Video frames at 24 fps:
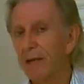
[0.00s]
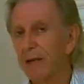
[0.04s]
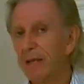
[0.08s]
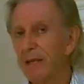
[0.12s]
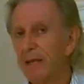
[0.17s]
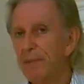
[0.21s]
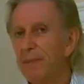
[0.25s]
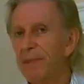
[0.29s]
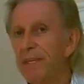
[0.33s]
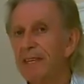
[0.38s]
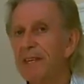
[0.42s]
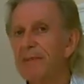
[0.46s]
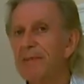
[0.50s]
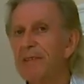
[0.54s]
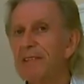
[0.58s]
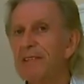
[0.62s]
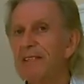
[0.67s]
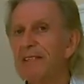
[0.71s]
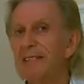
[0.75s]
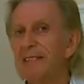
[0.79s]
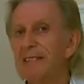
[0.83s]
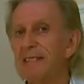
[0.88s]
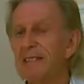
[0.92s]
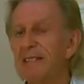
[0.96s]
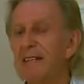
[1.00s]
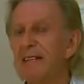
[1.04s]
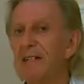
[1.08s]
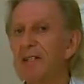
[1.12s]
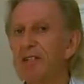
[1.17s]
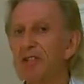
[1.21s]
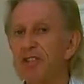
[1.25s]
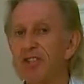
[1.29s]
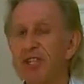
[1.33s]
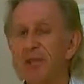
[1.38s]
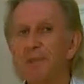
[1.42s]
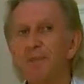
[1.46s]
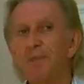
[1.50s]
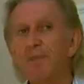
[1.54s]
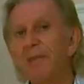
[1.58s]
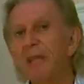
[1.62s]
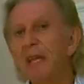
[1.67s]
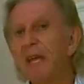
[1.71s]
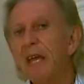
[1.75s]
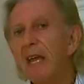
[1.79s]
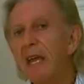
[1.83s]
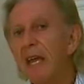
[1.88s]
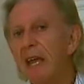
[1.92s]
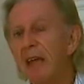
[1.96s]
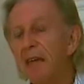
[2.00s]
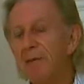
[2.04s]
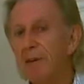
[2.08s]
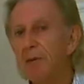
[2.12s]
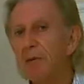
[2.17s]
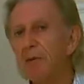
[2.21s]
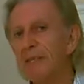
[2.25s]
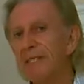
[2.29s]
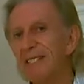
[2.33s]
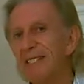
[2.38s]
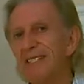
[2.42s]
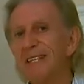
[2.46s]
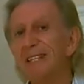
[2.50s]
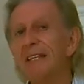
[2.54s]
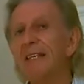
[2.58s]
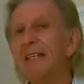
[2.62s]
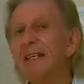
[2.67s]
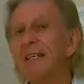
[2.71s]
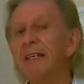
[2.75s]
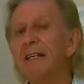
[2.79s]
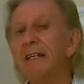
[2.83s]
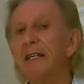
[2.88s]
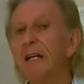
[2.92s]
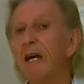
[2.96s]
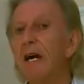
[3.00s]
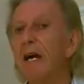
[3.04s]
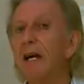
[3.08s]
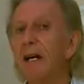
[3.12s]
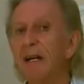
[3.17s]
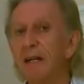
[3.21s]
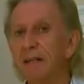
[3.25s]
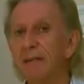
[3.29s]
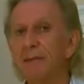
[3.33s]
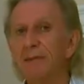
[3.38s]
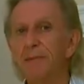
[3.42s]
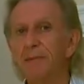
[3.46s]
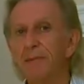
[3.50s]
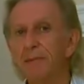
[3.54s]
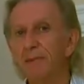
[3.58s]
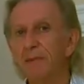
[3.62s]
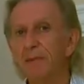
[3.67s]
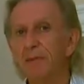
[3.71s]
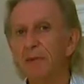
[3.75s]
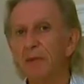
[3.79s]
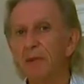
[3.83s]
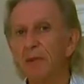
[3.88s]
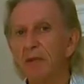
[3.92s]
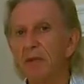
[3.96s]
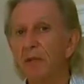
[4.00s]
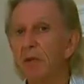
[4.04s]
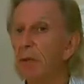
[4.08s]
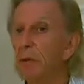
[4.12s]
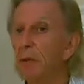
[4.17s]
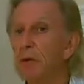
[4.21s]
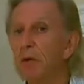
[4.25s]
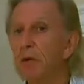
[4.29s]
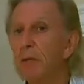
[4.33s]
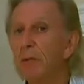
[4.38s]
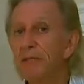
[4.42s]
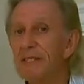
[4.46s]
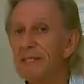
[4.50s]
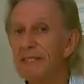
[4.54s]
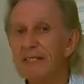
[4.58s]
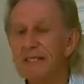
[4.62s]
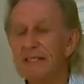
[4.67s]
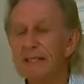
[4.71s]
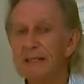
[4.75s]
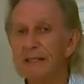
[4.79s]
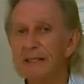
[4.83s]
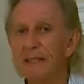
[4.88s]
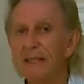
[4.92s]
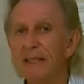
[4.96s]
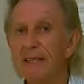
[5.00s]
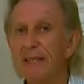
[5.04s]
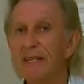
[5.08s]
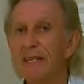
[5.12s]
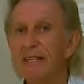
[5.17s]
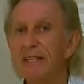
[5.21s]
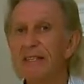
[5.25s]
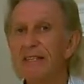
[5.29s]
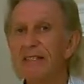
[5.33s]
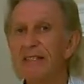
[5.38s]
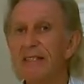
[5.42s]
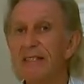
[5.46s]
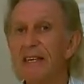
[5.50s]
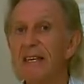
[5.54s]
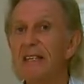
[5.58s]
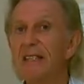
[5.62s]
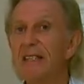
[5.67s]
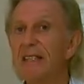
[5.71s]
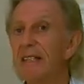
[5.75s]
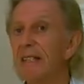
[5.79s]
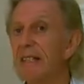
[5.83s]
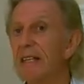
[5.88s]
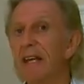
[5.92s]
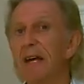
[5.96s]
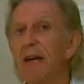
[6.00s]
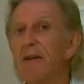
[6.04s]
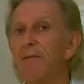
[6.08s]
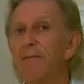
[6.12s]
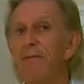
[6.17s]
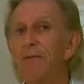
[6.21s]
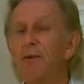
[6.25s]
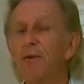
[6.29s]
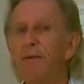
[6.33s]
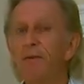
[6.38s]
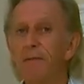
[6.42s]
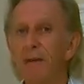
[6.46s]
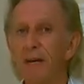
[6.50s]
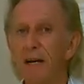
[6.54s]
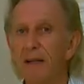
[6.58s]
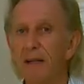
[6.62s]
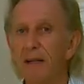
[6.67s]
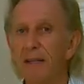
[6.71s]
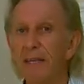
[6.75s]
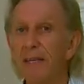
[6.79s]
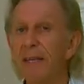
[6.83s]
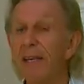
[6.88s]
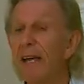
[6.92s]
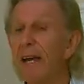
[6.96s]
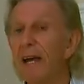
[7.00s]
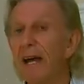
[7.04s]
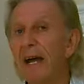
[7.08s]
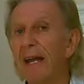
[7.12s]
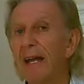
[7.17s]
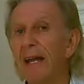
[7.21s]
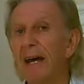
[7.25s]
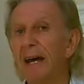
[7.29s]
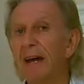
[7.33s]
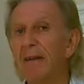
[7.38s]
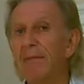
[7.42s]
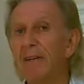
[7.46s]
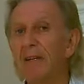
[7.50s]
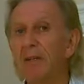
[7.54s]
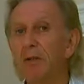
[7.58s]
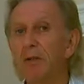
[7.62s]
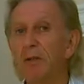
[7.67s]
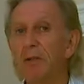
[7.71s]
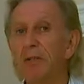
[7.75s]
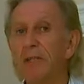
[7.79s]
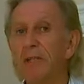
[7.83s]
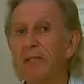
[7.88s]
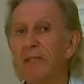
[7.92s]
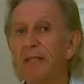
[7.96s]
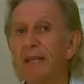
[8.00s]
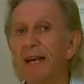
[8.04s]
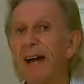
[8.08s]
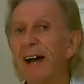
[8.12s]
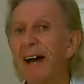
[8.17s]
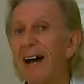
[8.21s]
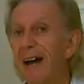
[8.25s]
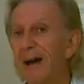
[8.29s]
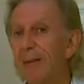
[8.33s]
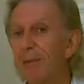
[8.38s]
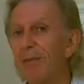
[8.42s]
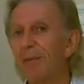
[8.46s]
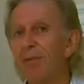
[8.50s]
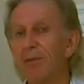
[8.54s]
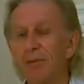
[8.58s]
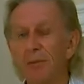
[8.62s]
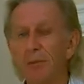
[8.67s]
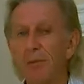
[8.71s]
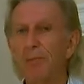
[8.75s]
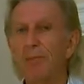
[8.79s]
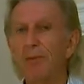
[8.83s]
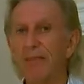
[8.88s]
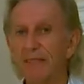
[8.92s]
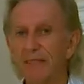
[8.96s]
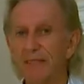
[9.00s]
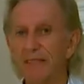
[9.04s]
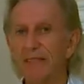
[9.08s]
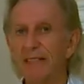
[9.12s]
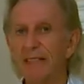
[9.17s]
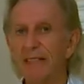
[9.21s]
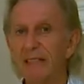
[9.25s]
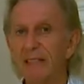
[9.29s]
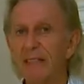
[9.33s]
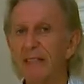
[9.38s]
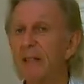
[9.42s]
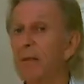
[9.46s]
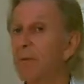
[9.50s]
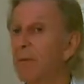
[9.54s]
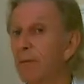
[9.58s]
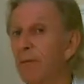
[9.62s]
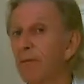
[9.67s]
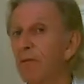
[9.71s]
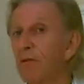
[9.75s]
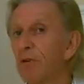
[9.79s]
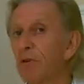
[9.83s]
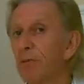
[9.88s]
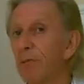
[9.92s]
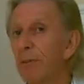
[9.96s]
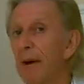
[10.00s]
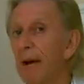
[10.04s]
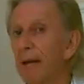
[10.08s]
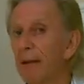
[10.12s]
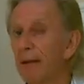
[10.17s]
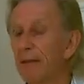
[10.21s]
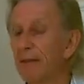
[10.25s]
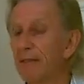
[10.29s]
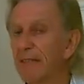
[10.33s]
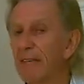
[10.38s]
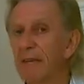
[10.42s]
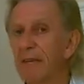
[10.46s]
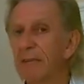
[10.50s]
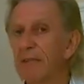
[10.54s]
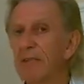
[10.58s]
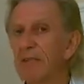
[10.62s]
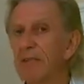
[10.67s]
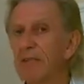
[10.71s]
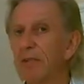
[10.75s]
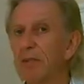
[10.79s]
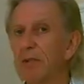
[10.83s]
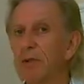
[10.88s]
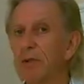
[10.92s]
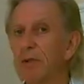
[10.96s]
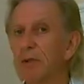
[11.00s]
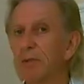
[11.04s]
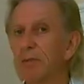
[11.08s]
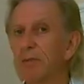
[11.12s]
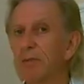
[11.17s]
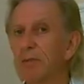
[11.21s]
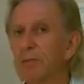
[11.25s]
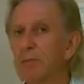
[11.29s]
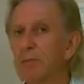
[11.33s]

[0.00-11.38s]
Let me give you this analogy. If you were selling a car, you would almost certainly send it to get a full valet and have it looking absolutely pristine before buyers came to call.